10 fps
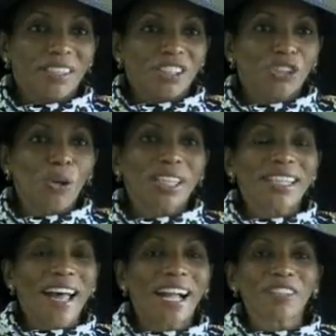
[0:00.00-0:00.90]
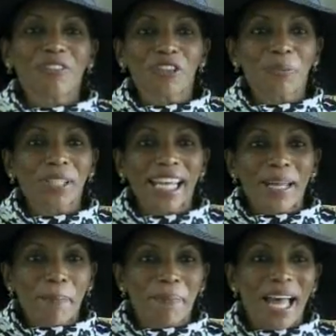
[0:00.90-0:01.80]
So a lot of them
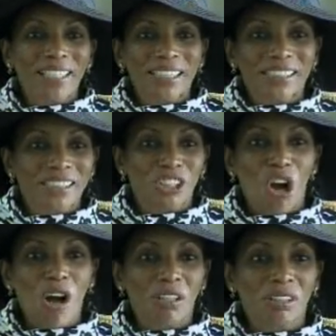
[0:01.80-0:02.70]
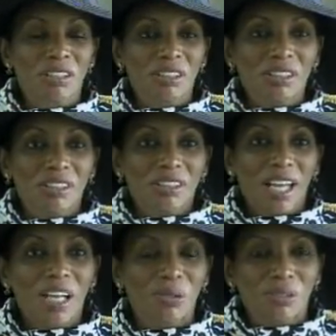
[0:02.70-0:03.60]
can't balance it all
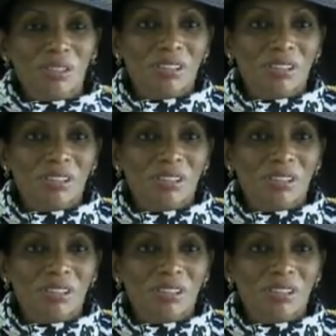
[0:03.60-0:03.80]
out.